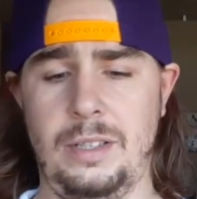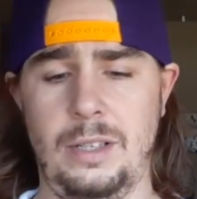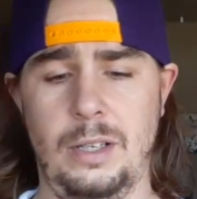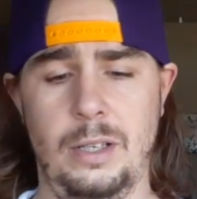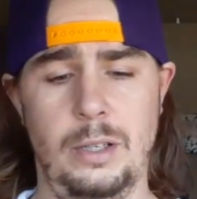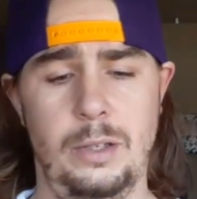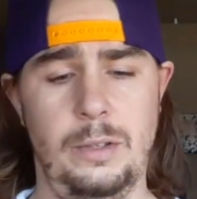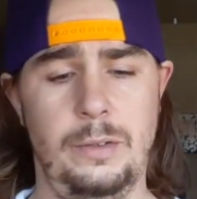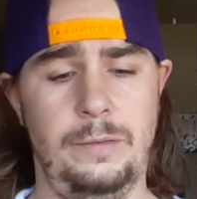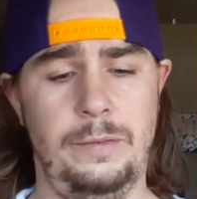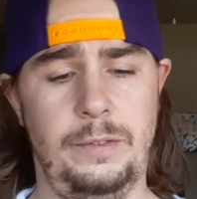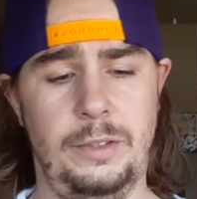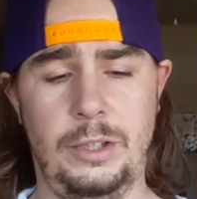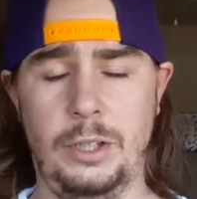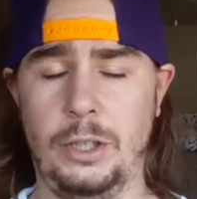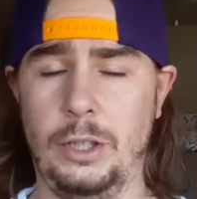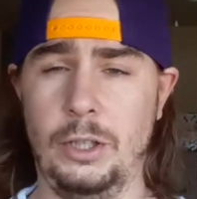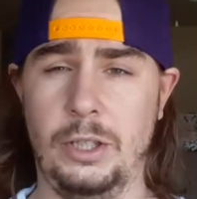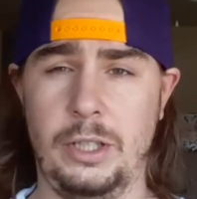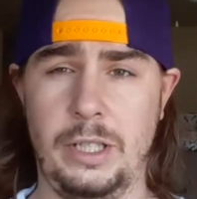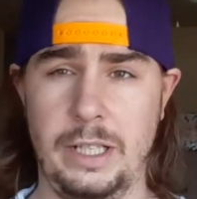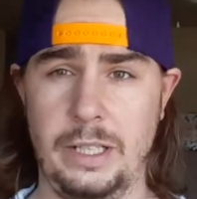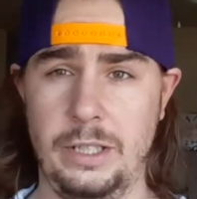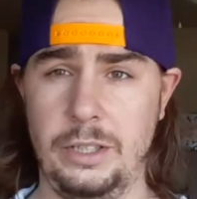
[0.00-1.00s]
of
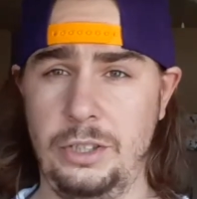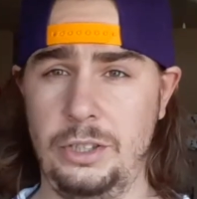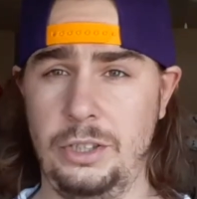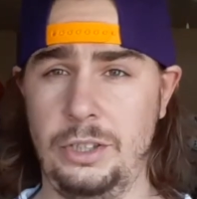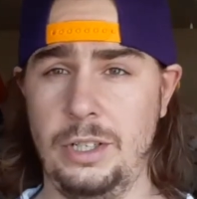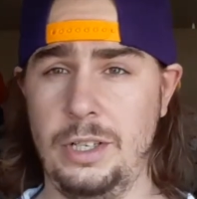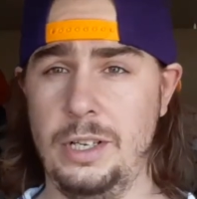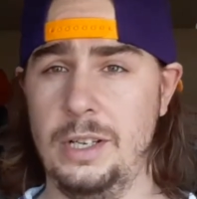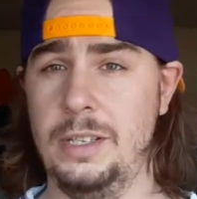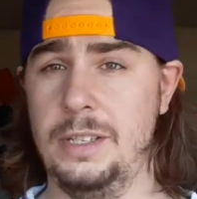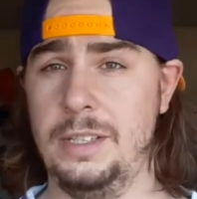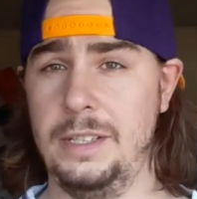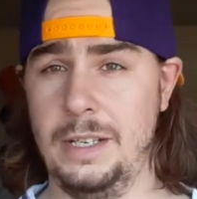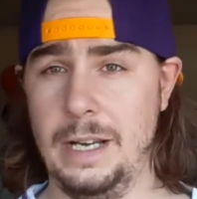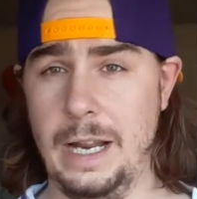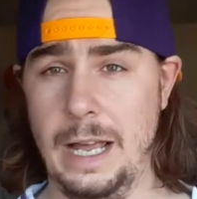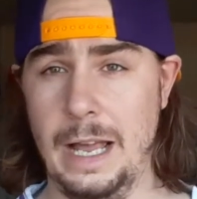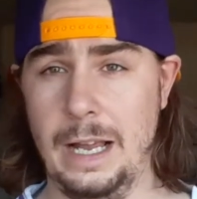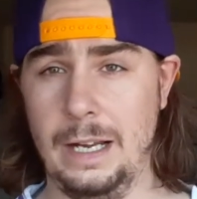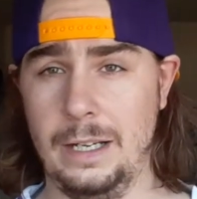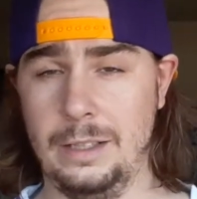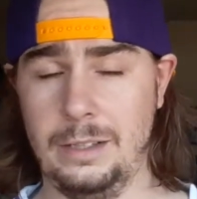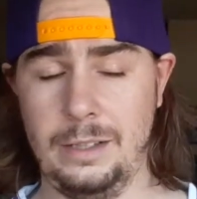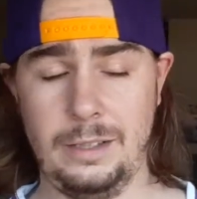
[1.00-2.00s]
Turkish
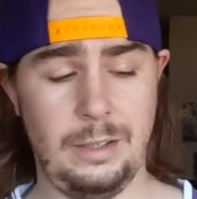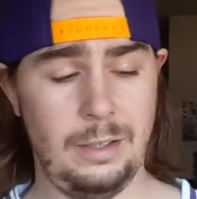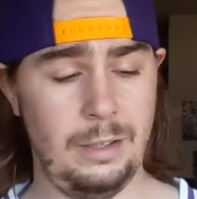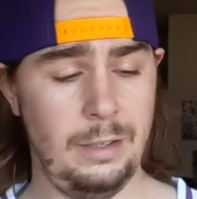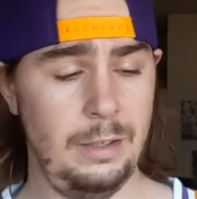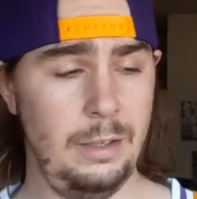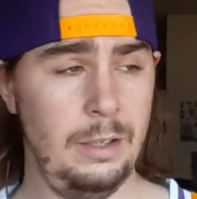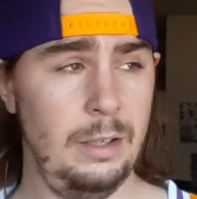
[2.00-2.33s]
snacks.